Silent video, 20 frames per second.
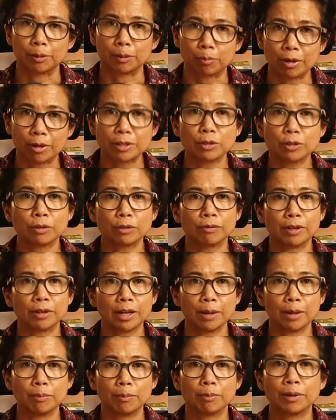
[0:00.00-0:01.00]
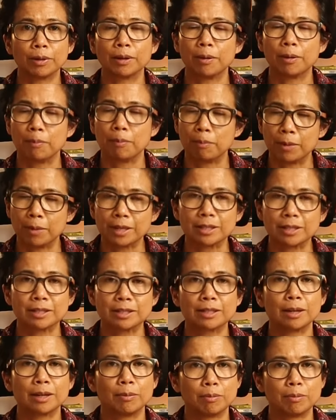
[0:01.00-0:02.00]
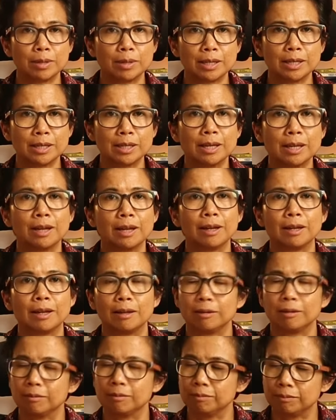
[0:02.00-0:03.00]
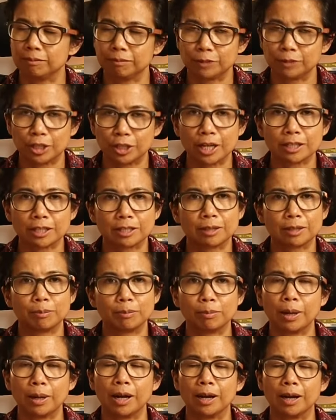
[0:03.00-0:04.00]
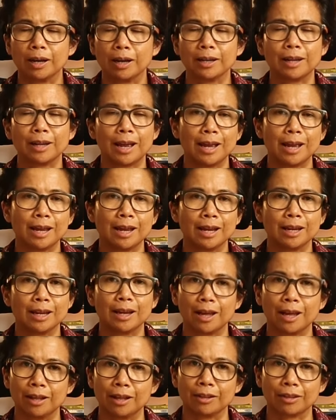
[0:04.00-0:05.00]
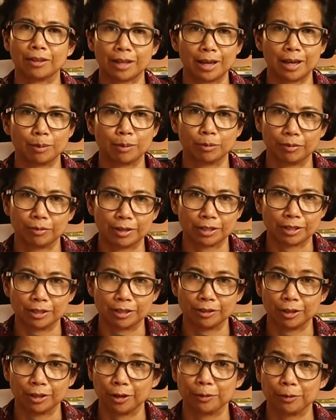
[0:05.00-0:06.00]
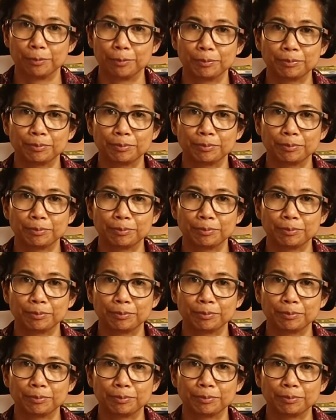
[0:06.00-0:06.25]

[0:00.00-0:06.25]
The presence of a lump must be checked by a healthcare professional though.